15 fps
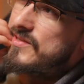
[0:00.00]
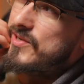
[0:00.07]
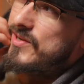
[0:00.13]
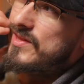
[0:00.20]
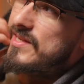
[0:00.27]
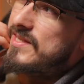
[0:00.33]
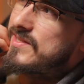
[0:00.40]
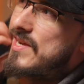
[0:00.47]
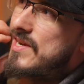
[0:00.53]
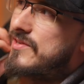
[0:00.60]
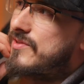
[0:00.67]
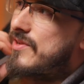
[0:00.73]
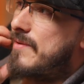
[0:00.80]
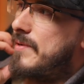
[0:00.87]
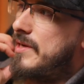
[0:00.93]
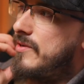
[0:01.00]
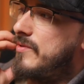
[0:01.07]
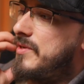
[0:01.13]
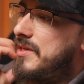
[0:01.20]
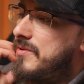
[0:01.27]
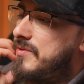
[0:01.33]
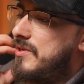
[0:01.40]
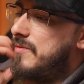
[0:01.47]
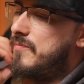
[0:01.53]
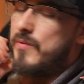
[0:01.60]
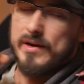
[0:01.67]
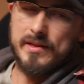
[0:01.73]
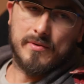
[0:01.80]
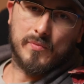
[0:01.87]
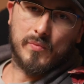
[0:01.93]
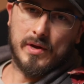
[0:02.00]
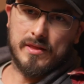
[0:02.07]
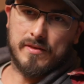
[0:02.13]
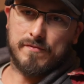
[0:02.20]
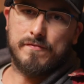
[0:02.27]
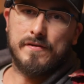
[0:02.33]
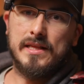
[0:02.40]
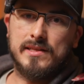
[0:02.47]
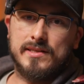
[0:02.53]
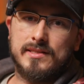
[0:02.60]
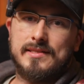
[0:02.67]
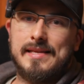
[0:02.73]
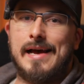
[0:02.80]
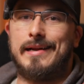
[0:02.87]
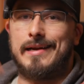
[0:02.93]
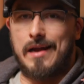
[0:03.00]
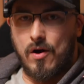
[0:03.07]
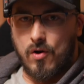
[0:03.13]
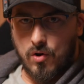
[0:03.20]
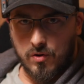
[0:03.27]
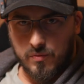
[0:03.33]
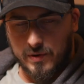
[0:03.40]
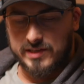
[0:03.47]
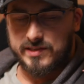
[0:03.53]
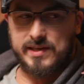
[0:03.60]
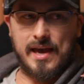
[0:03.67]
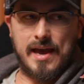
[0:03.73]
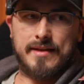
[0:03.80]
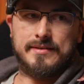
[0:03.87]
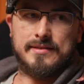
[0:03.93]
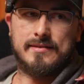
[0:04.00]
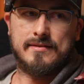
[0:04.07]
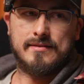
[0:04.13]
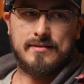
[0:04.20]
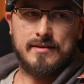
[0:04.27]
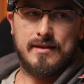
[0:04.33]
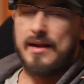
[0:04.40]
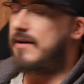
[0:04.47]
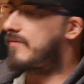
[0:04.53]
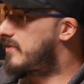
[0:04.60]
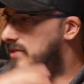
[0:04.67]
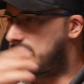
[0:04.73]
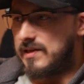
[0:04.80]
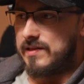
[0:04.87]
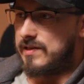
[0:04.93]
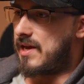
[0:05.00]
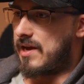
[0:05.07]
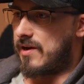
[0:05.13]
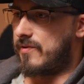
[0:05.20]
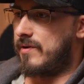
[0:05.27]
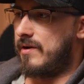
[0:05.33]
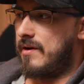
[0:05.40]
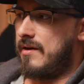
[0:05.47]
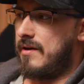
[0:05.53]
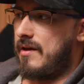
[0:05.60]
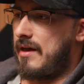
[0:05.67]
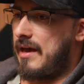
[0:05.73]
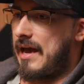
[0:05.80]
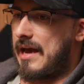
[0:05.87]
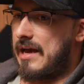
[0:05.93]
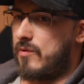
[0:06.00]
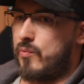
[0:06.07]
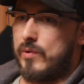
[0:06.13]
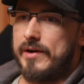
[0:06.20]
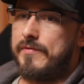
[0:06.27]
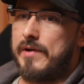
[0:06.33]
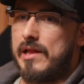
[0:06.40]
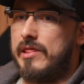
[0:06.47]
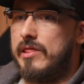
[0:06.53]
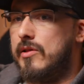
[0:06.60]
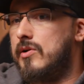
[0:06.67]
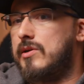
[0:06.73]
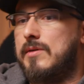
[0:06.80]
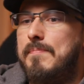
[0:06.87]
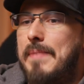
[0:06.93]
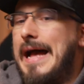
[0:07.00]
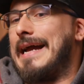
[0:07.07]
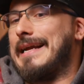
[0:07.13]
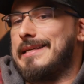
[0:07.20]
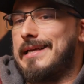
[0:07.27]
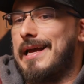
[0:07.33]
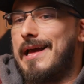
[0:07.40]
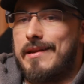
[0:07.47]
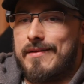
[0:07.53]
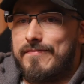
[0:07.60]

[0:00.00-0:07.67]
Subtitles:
during these years that I've been doing YouTube, one of the feelings that I always get every single year, and whenever I look back at a